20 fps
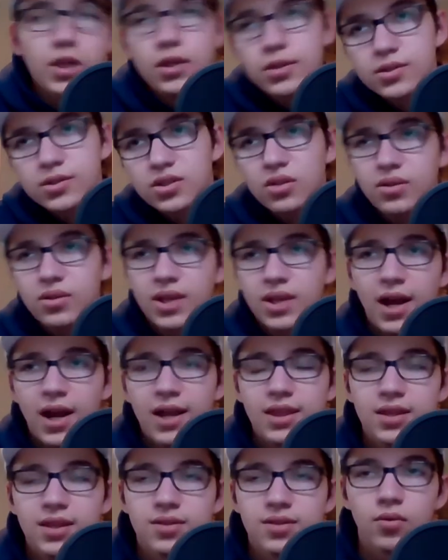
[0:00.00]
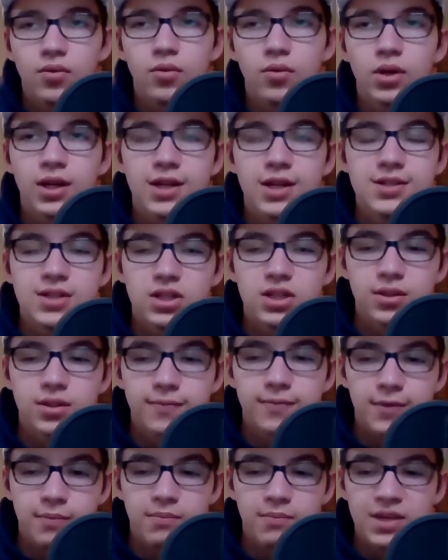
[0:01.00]
so yeah, I think the organization
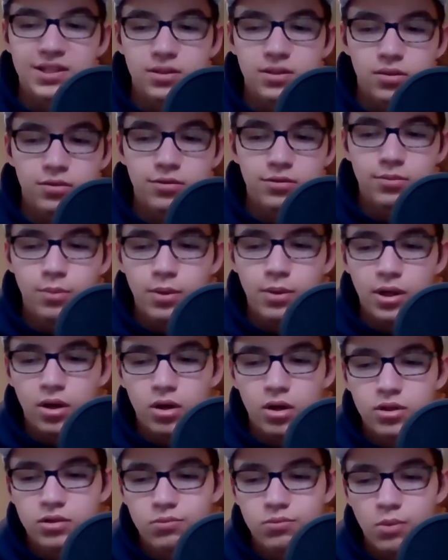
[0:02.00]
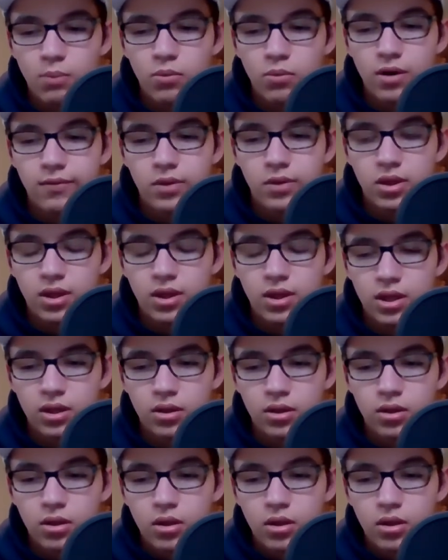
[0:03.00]
of it makes it a little bit hard to remember everything.